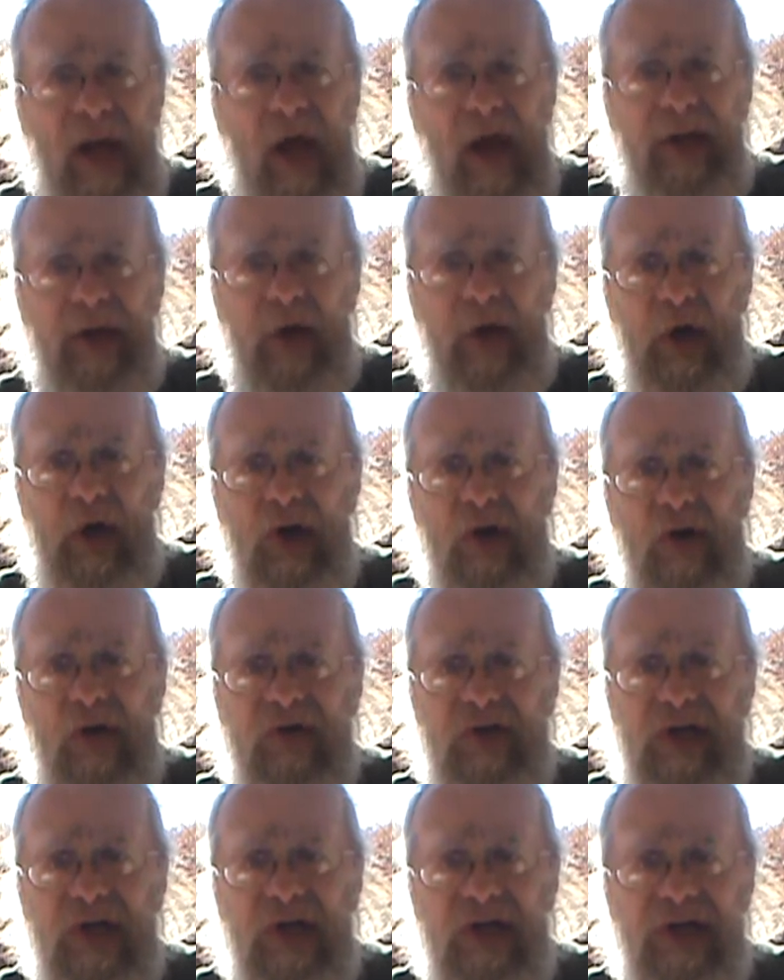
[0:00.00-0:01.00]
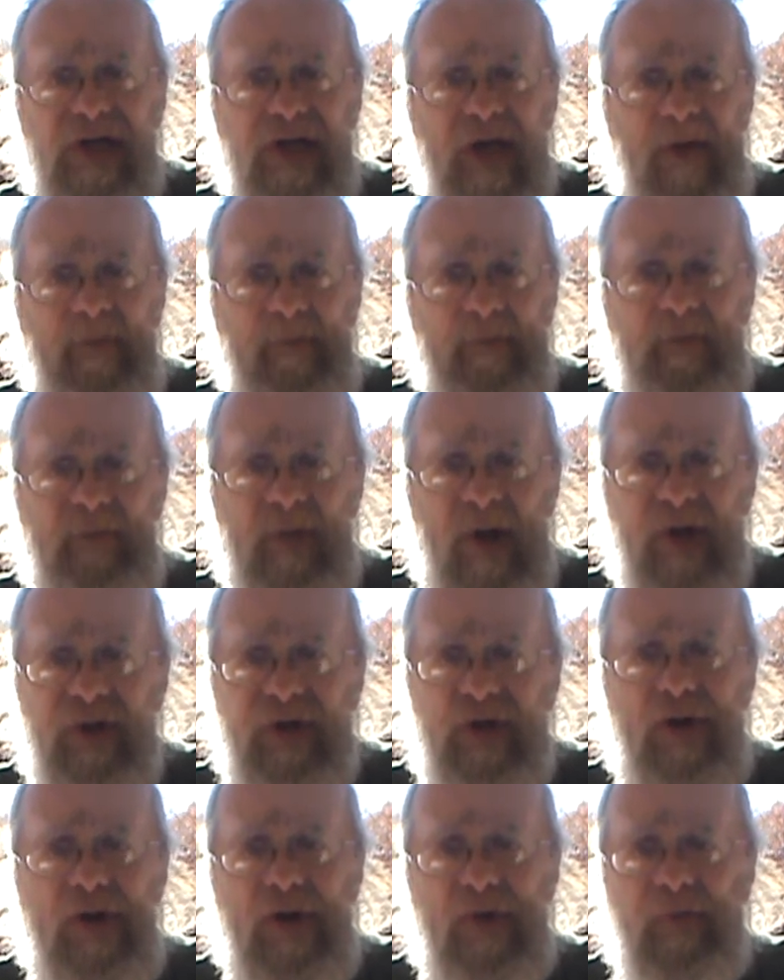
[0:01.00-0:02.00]
like the nose. It's um,
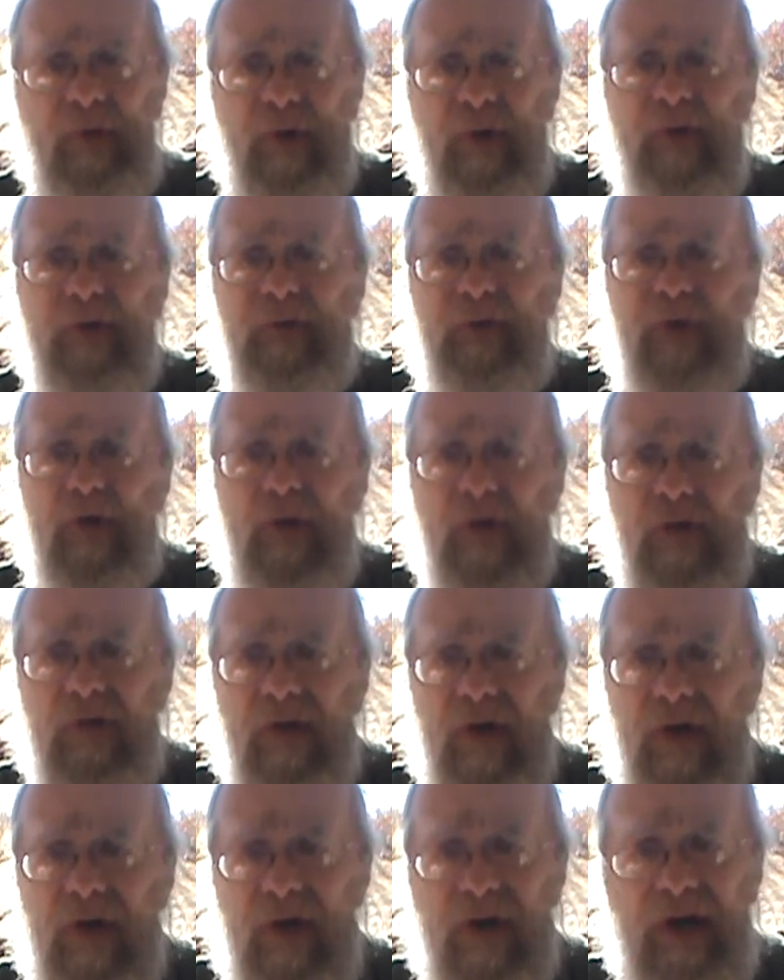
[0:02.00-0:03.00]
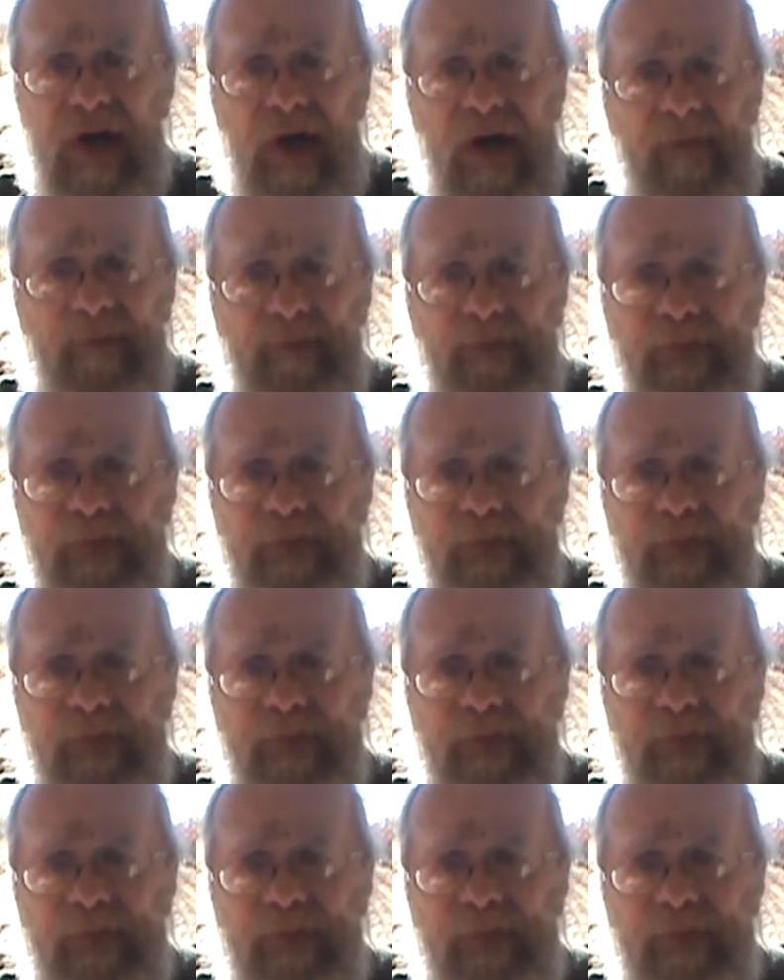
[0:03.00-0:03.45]
dark fruit forward. Um,